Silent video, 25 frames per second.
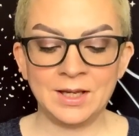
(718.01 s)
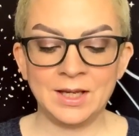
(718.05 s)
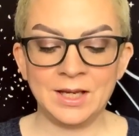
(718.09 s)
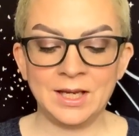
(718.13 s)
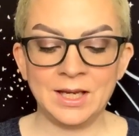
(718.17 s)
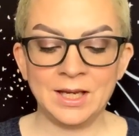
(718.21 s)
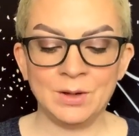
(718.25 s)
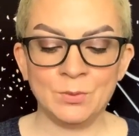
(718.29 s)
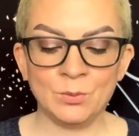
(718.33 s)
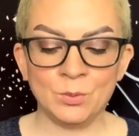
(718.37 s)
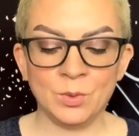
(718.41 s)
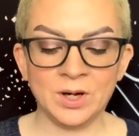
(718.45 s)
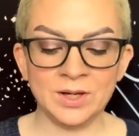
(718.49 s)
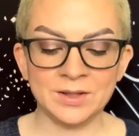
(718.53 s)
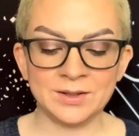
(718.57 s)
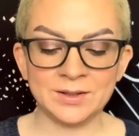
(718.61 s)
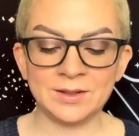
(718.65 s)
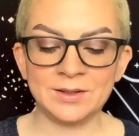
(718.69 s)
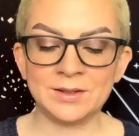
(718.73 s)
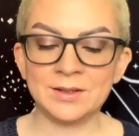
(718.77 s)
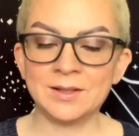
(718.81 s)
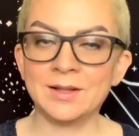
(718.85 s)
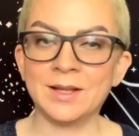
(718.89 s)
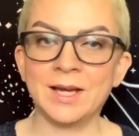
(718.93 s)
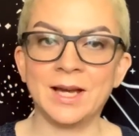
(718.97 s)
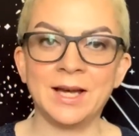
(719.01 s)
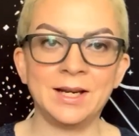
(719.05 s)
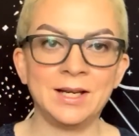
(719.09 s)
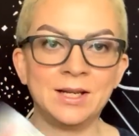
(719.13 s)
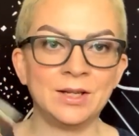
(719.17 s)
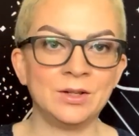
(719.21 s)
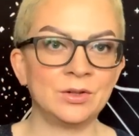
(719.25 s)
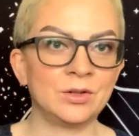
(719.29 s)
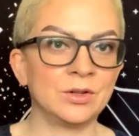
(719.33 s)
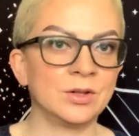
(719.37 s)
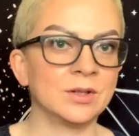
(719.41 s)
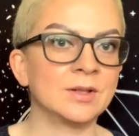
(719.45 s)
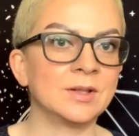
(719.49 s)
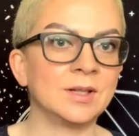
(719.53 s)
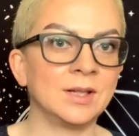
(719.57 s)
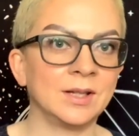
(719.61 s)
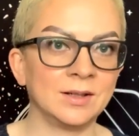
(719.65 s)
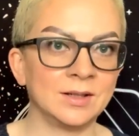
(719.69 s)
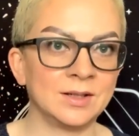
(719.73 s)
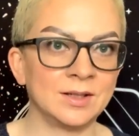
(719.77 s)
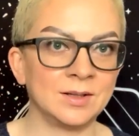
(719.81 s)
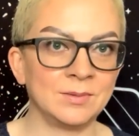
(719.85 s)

it wasn't that interesting to